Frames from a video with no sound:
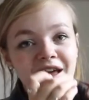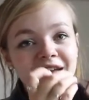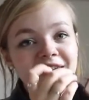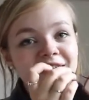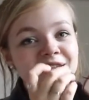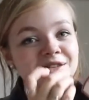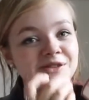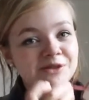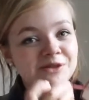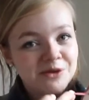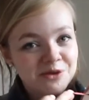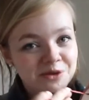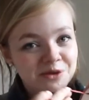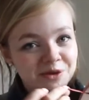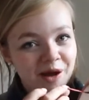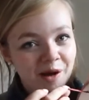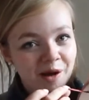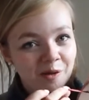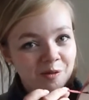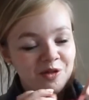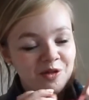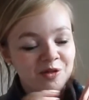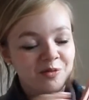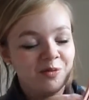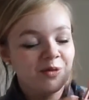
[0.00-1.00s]
do come
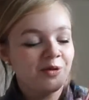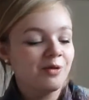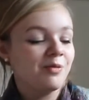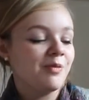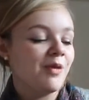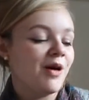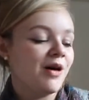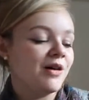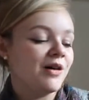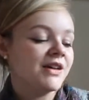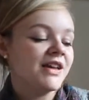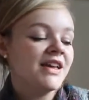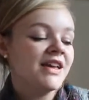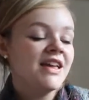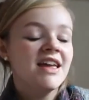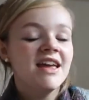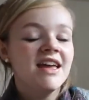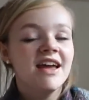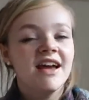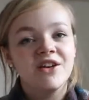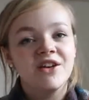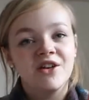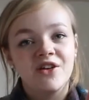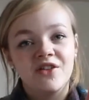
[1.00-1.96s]
with a bookmark, and